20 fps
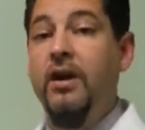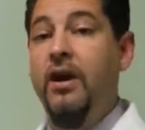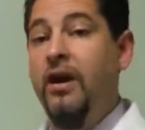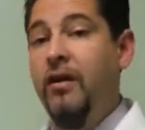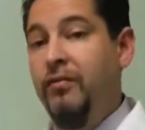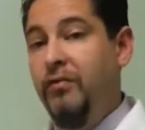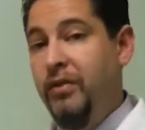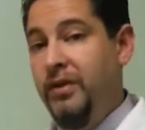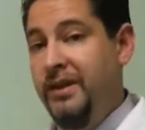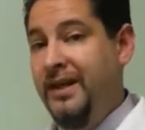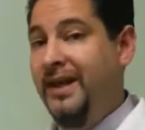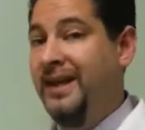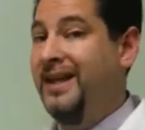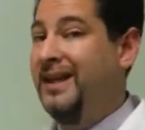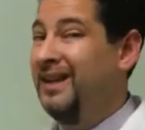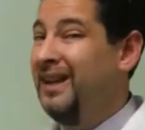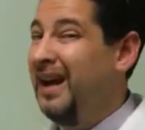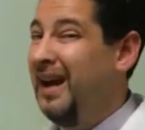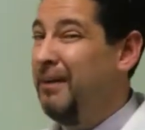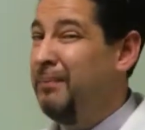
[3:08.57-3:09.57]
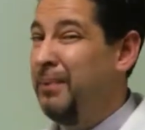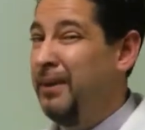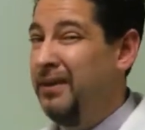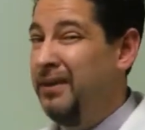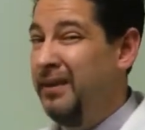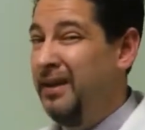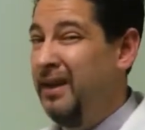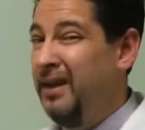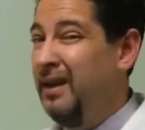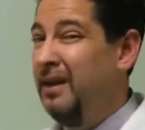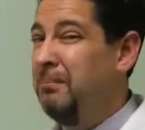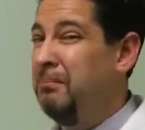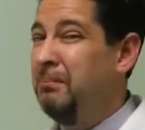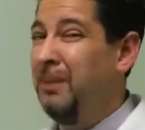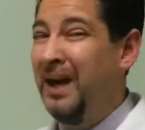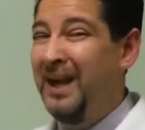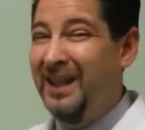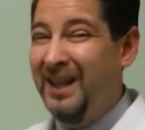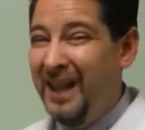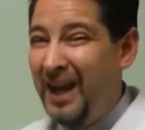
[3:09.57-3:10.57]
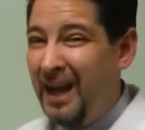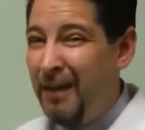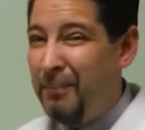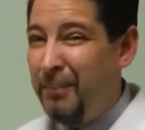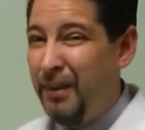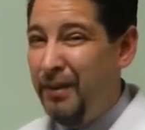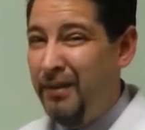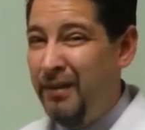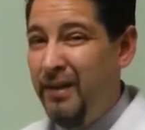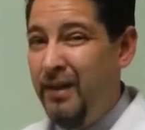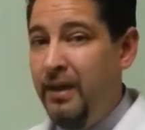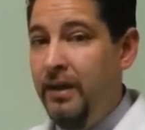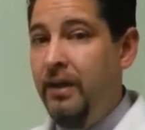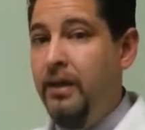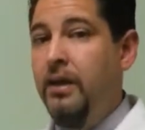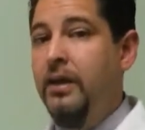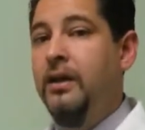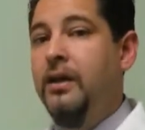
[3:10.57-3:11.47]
of radiculopathy, myelopathy,